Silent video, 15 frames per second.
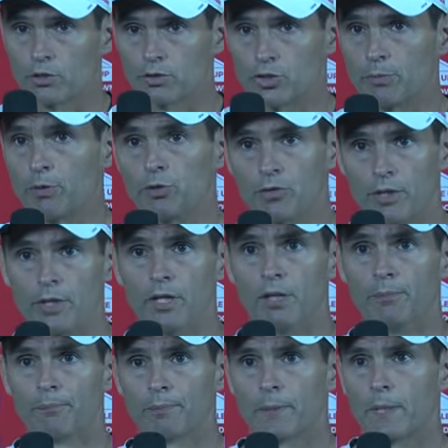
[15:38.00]
tribute to
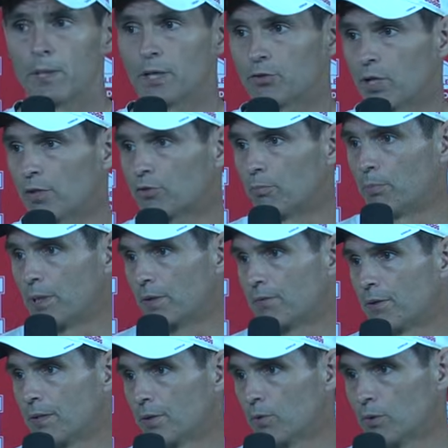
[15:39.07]
him. You know, that's a big
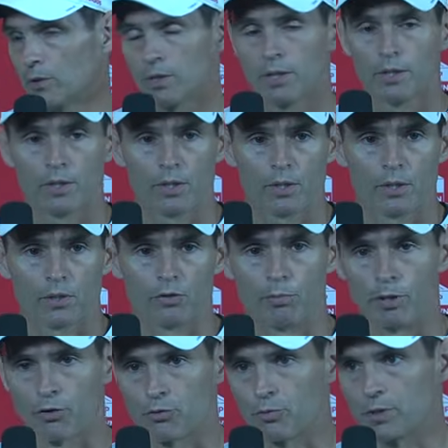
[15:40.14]
thing when you've
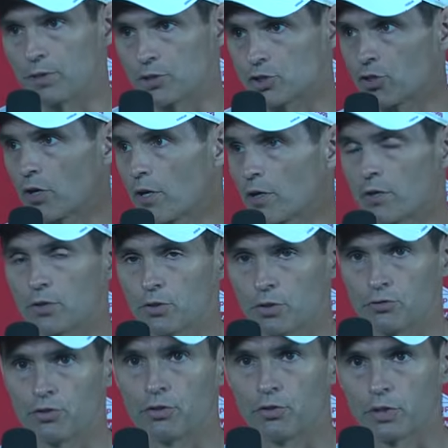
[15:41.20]
been a three-year starter and you
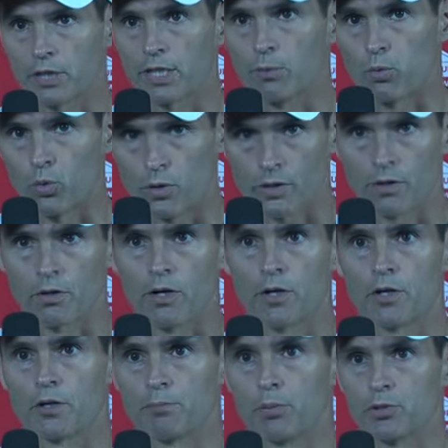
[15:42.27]
continue to keep working
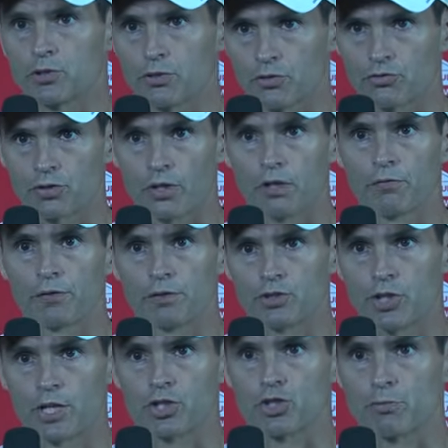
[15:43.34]
harder and pushing yourself and
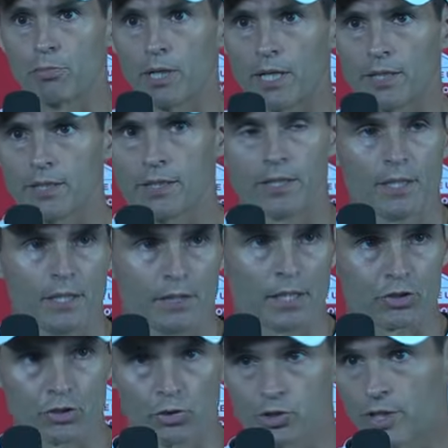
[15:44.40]
change your body.
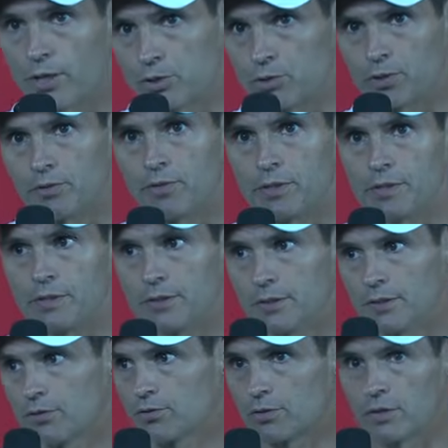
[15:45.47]
That shows you how driven he
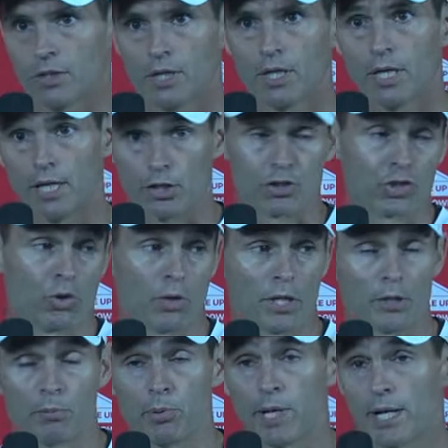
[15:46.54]
is, and it's showing on
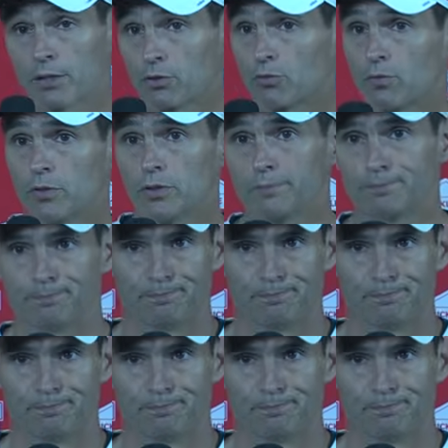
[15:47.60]
the practice field.